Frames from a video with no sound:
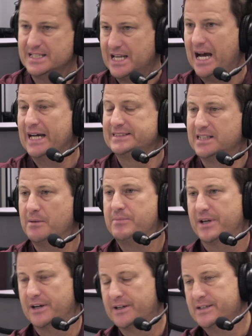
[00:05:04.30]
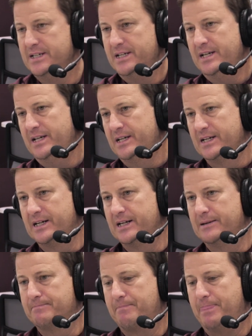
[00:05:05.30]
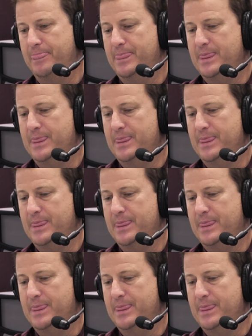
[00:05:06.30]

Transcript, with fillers: his eyes up there. Okay. Um,